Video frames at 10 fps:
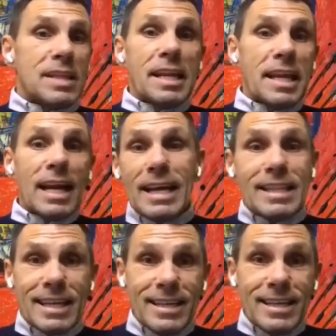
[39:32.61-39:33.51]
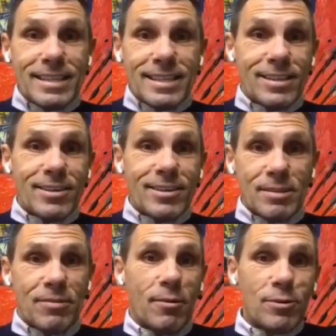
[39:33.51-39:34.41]
10 years later,
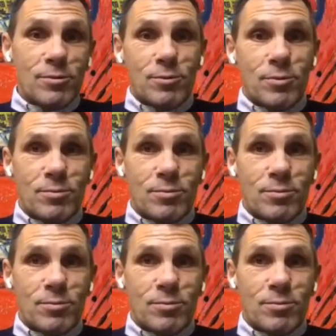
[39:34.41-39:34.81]
if I was